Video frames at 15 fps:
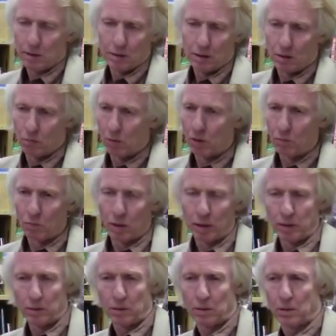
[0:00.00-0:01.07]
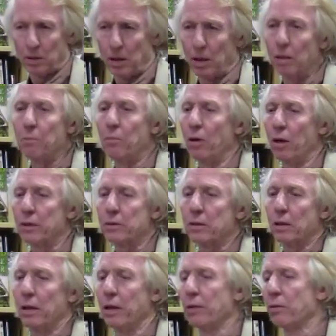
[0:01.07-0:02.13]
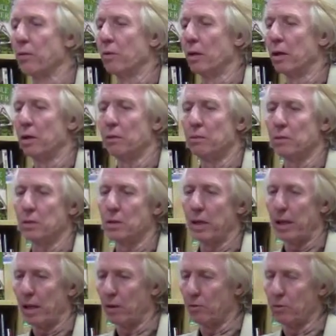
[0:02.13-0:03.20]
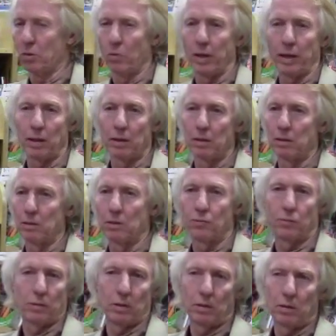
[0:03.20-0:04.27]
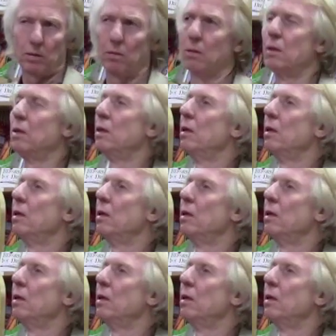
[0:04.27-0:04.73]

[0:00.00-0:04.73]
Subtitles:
You know, what was Boston ACORN was now New England's for New...